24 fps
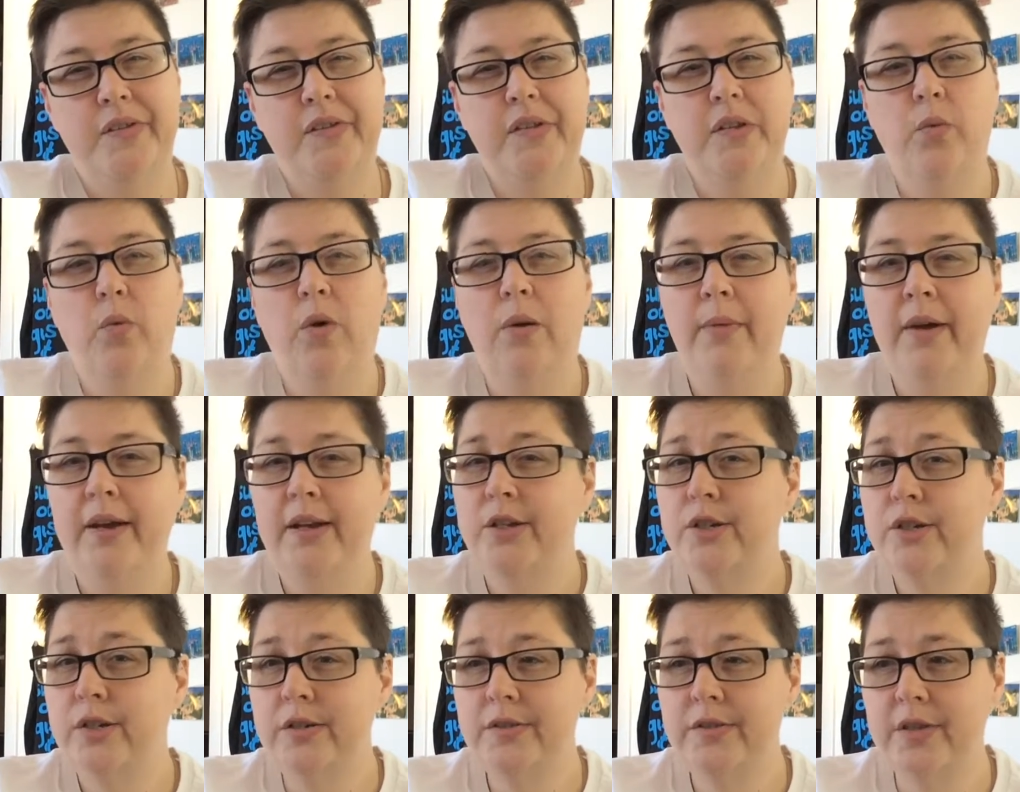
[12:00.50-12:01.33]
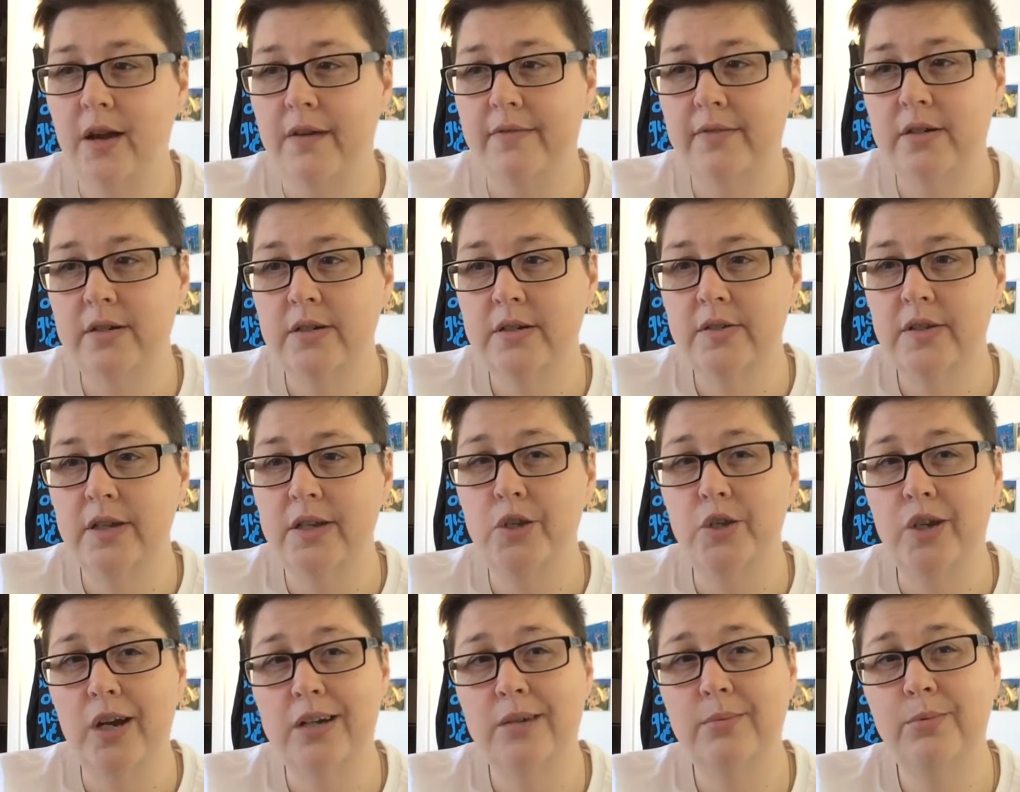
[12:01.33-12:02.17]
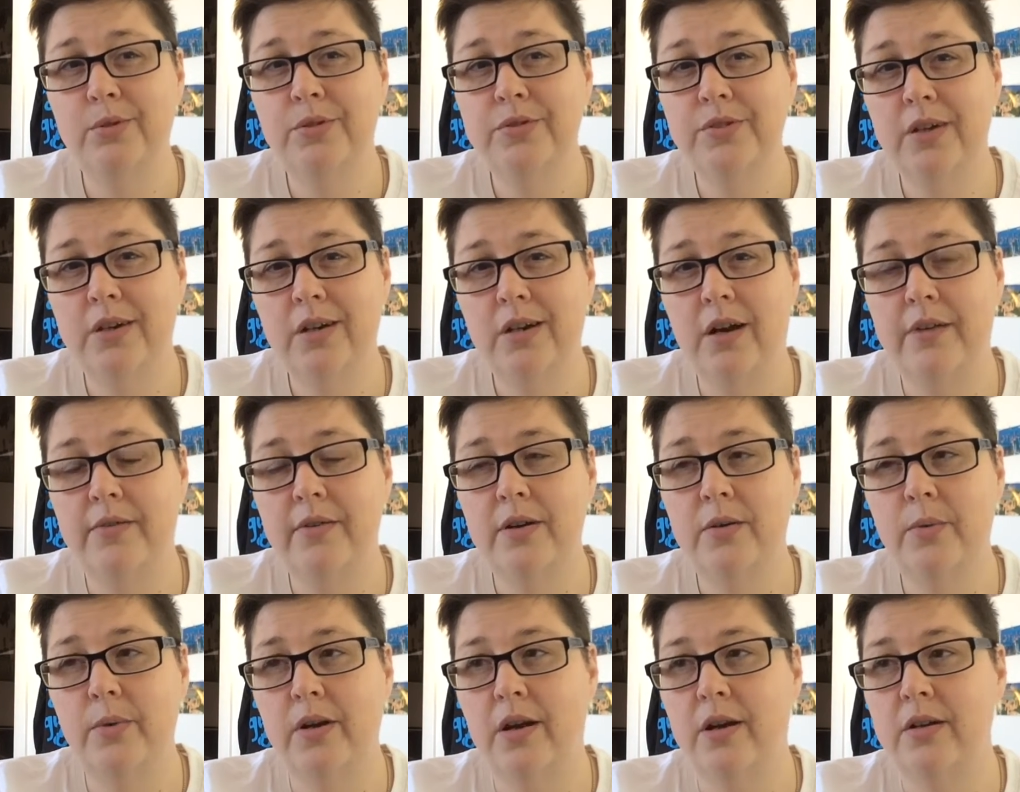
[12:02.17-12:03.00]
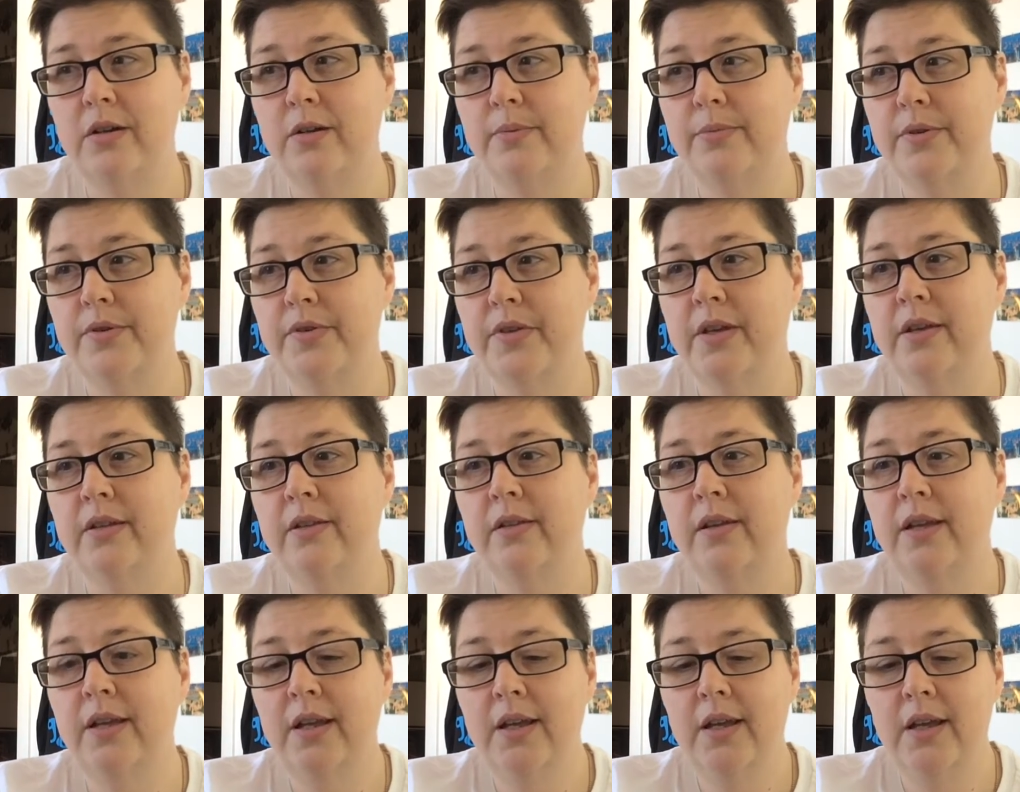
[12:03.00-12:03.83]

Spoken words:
to see what my insurance covers. Injectables are covered 100%.